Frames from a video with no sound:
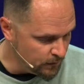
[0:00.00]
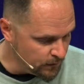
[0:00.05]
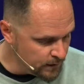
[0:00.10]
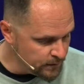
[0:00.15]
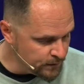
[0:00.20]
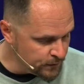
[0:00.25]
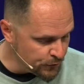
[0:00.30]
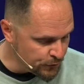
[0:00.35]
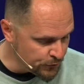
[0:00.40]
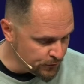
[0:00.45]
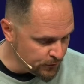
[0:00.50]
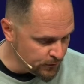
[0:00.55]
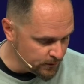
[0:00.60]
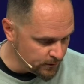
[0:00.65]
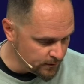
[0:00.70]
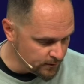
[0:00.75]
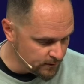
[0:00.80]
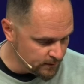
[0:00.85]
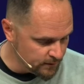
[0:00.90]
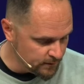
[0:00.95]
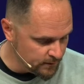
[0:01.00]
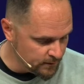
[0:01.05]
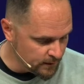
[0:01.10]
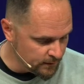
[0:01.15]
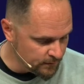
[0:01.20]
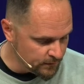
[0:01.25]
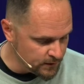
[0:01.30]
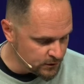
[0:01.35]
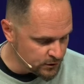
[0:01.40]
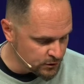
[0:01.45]
Then the third
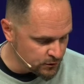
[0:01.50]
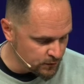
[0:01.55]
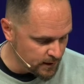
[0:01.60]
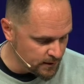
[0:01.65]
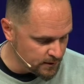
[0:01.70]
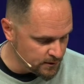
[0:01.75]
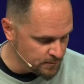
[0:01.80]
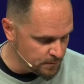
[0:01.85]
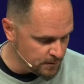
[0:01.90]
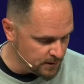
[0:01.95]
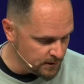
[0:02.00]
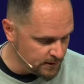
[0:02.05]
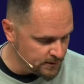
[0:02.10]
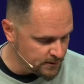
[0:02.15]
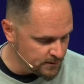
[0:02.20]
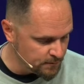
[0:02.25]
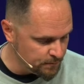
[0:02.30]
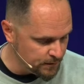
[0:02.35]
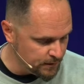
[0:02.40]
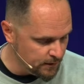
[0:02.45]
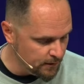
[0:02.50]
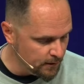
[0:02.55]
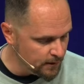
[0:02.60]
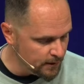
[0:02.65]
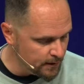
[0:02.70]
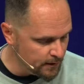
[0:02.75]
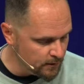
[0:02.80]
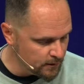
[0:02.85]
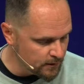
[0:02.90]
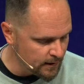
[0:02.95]
of these strange beasts appeared,
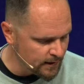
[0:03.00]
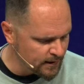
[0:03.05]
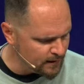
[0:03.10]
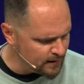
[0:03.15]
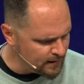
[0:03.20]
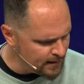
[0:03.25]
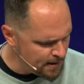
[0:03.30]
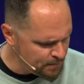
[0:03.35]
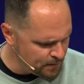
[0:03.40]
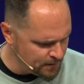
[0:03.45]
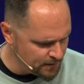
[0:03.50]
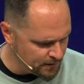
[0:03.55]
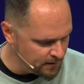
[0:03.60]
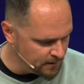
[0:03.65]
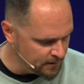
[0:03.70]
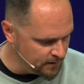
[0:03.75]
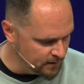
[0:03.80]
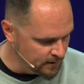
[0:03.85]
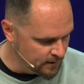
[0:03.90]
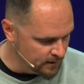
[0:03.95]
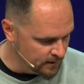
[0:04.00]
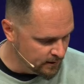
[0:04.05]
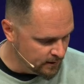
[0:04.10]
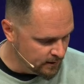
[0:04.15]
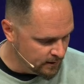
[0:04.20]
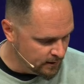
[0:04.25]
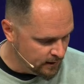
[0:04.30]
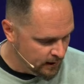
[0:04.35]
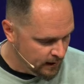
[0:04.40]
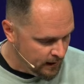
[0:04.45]
and it looked like a leopard.
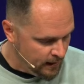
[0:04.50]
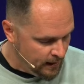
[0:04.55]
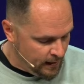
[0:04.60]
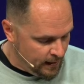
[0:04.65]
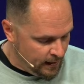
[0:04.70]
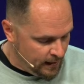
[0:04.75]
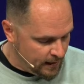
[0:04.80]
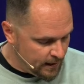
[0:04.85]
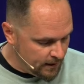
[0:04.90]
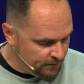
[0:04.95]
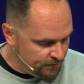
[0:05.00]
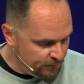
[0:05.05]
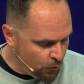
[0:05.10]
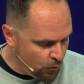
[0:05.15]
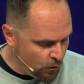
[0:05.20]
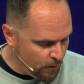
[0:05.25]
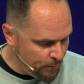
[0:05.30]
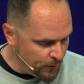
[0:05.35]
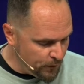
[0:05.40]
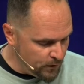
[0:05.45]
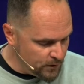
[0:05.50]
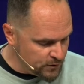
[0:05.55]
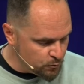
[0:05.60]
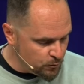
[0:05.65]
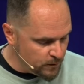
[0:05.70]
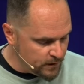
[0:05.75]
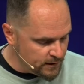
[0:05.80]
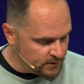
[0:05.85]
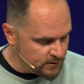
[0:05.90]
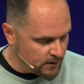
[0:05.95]
It had four
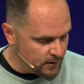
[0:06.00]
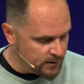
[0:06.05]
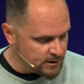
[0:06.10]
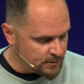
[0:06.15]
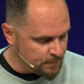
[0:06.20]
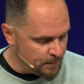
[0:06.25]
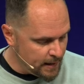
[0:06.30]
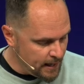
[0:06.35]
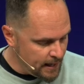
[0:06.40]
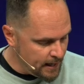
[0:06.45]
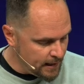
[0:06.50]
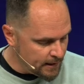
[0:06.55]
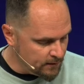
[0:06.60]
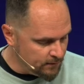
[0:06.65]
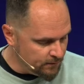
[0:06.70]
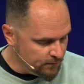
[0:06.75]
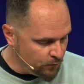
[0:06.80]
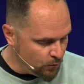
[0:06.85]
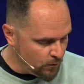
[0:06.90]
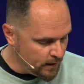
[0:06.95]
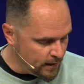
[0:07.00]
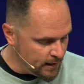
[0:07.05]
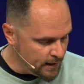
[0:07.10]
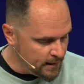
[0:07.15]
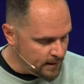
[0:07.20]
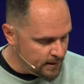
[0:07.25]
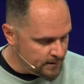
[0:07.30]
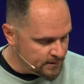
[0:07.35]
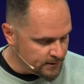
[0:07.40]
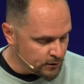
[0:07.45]
birds' wings on its back and four
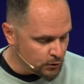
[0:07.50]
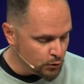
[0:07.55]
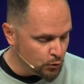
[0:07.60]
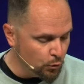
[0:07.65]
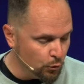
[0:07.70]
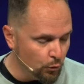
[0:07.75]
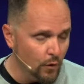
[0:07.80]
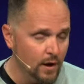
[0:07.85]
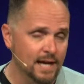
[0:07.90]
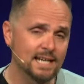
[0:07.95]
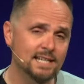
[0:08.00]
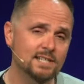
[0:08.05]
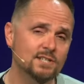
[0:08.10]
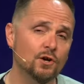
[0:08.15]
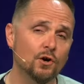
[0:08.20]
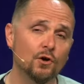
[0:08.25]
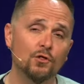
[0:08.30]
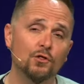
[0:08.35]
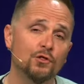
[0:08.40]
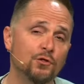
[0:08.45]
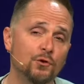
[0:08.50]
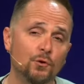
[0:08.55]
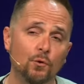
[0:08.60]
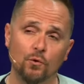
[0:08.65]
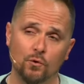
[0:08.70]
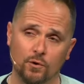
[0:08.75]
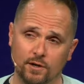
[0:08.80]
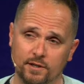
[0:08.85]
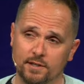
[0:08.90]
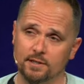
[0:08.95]
heads, and great
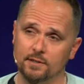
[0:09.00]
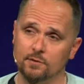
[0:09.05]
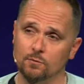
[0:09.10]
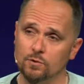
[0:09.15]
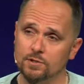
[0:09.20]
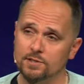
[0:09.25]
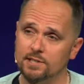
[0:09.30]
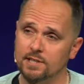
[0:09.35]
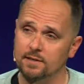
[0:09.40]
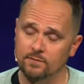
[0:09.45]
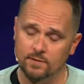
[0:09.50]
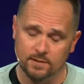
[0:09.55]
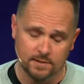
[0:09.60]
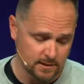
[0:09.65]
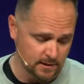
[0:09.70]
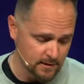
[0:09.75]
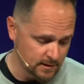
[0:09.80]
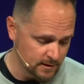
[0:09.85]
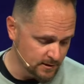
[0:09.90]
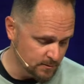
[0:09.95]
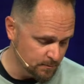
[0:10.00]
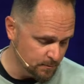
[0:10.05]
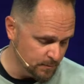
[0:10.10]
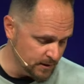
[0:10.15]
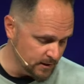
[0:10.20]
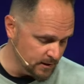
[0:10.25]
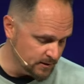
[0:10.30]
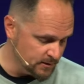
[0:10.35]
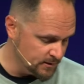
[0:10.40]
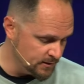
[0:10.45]
authority was given to this
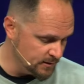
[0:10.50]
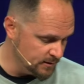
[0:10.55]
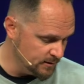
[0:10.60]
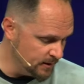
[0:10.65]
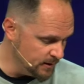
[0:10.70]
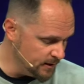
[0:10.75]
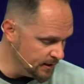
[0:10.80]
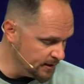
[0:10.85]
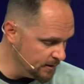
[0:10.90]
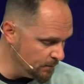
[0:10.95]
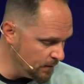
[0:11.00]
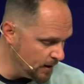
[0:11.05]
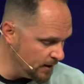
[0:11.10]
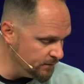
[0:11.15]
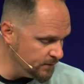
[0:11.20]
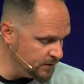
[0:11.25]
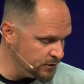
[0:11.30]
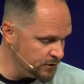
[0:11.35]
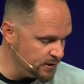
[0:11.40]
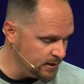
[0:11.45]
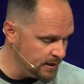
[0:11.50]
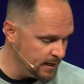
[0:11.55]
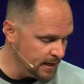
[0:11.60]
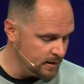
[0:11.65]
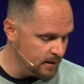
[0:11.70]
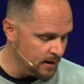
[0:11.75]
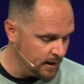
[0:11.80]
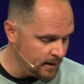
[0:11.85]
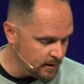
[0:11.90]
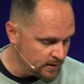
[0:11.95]
beast. Then in my vision
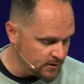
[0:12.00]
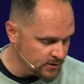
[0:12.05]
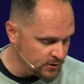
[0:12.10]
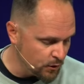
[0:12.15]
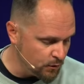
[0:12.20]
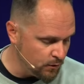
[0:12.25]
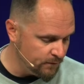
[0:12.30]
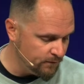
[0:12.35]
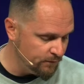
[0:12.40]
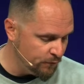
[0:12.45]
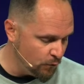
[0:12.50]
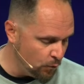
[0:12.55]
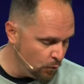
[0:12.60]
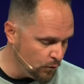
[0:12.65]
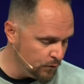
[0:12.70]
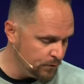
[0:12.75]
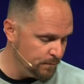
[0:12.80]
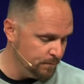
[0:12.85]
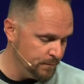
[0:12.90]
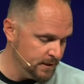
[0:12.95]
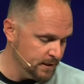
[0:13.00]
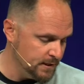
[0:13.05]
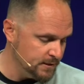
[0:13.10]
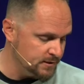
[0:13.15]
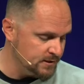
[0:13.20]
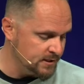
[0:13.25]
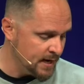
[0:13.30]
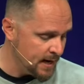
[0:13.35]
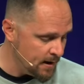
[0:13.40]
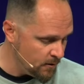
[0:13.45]
that night, I saw a fourth
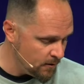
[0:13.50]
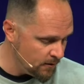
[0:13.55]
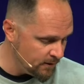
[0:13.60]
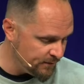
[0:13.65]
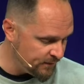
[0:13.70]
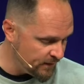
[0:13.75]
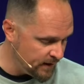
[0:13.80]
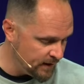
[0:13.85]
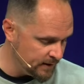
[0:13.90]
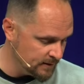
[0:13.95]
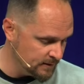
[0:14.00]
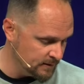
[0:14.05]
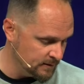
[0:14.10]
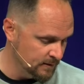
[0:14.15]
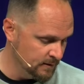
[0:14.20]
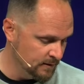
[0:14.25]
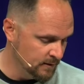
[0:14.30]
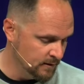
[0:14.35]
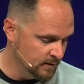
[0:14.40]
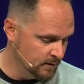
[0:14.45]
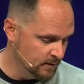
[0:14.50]
beast, terrifying